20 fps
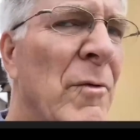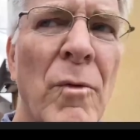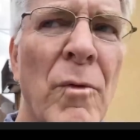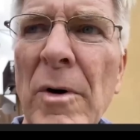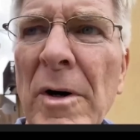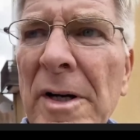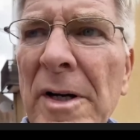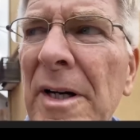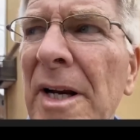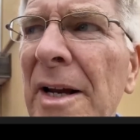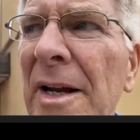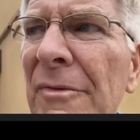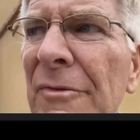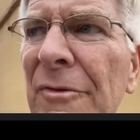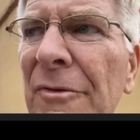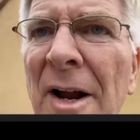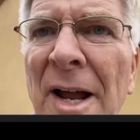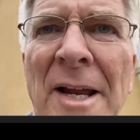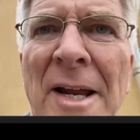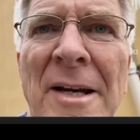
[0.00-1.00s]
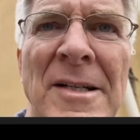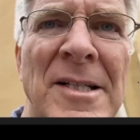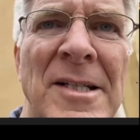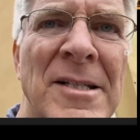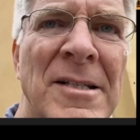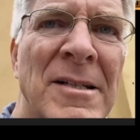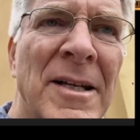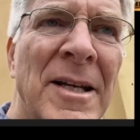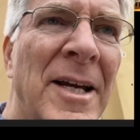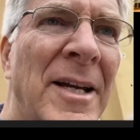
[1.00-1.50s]
workaday France,
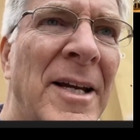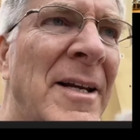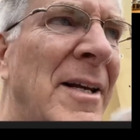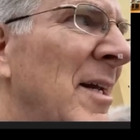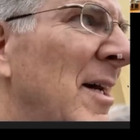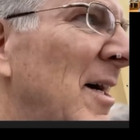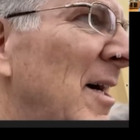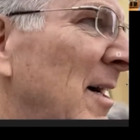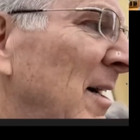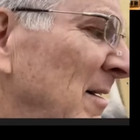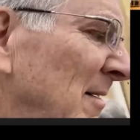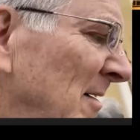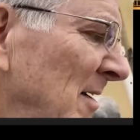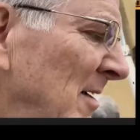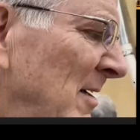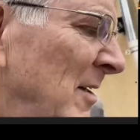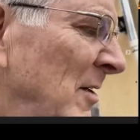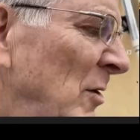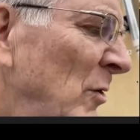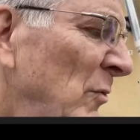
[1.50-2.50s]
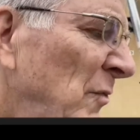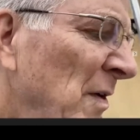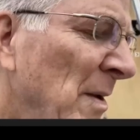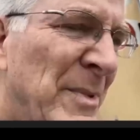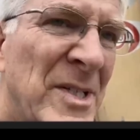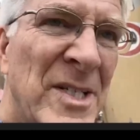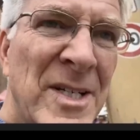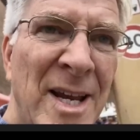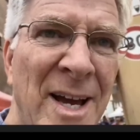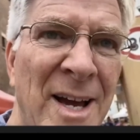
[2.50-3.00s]
and uh, no
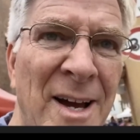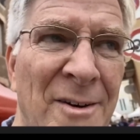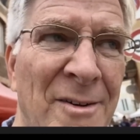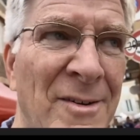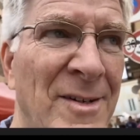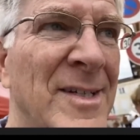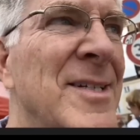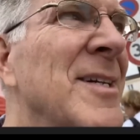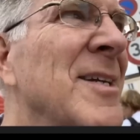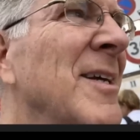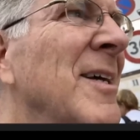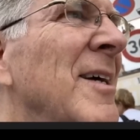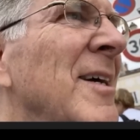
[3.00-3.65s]
famous towns,